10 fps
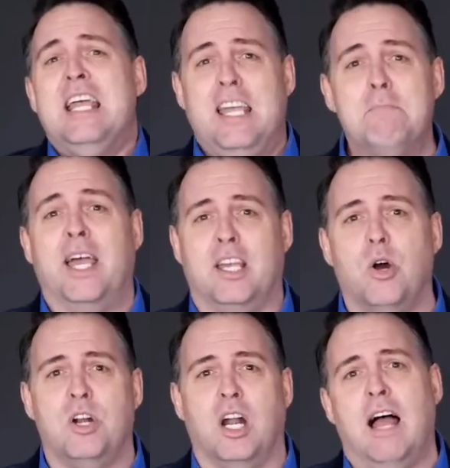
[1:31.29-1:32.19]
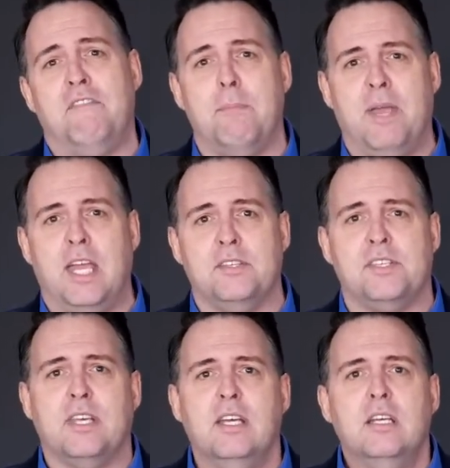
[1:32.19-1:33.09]
In my corner of the
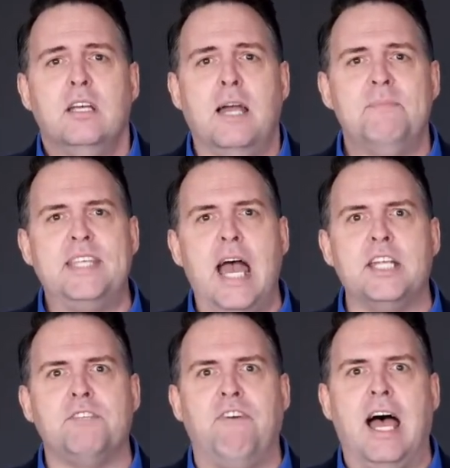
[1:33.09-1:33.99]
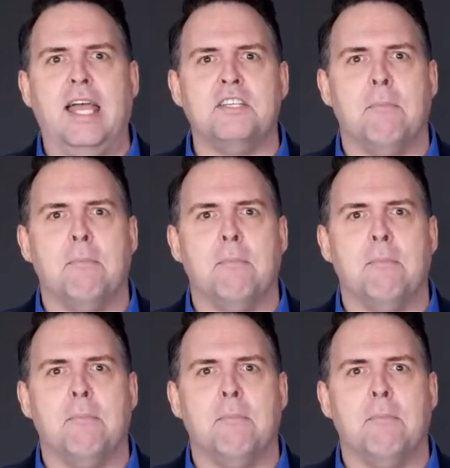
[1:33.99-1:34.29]
biz, I'm satisfied